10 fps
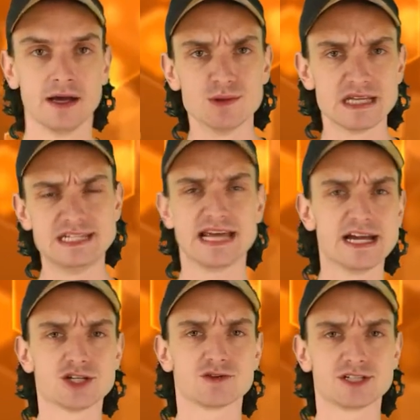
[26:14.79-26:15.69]
It was a
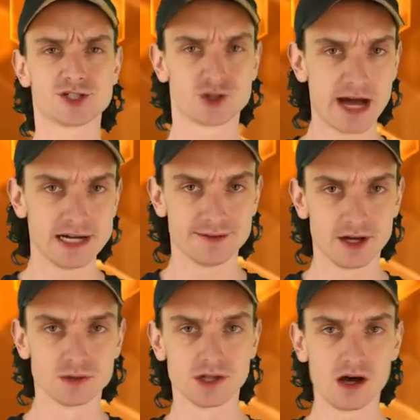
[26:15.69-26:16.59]
dangerous trend
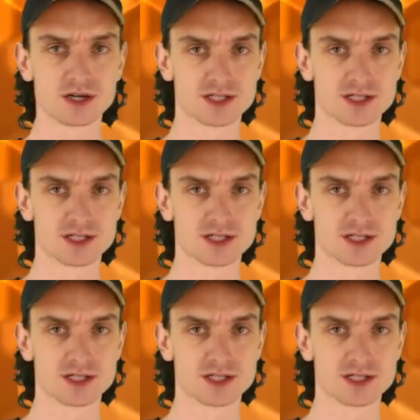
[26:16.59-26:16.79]
though long